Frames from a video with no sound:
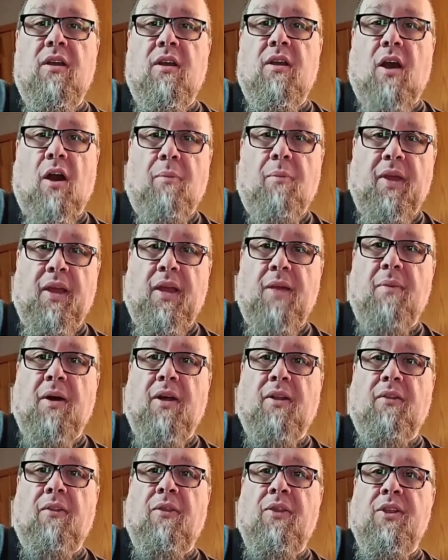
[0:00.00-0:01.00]
I'll make about
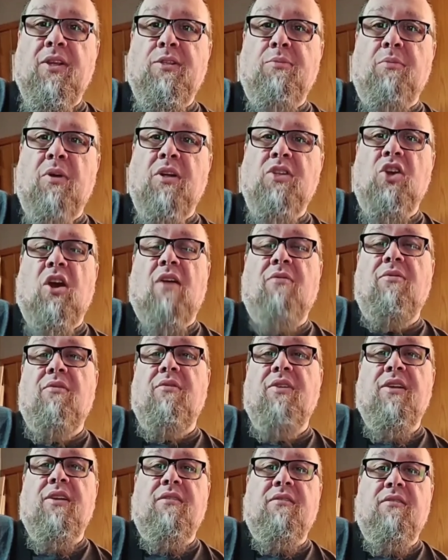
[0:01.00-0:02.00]
this much off of it.